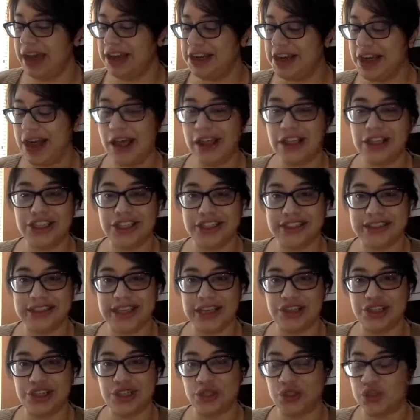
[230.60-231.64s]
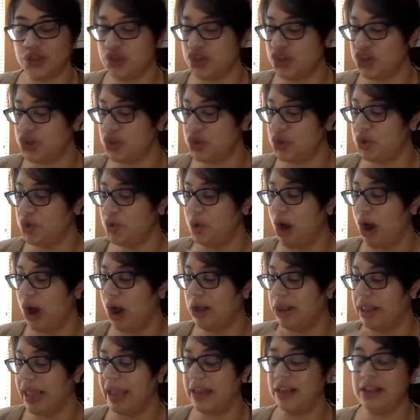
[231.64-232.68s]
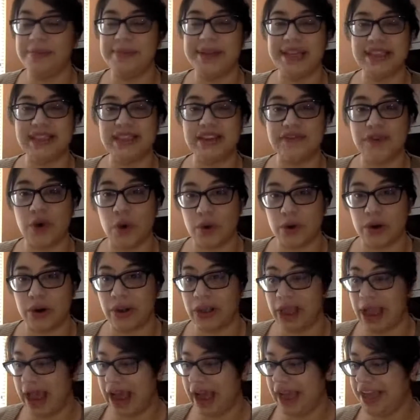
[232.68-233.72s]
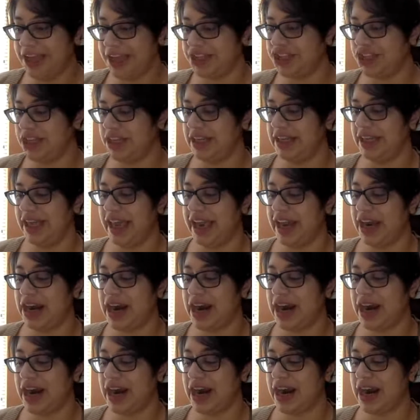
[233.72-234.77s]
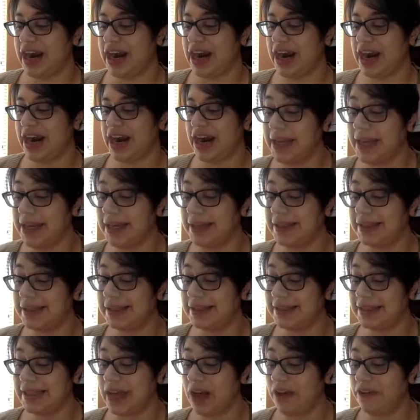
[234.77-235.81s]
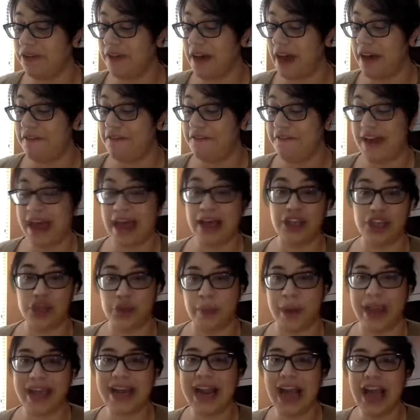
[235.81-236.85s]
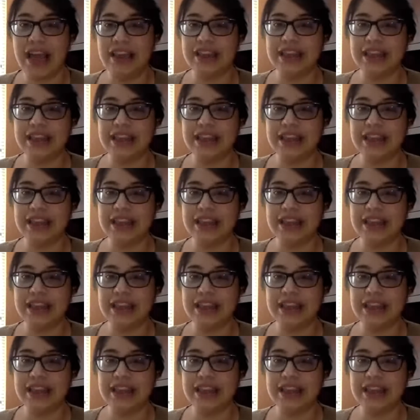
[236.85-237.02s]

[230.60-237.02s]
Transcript: knowledge essential to all elements of oral hygiene care, and the ability to self-evaluate.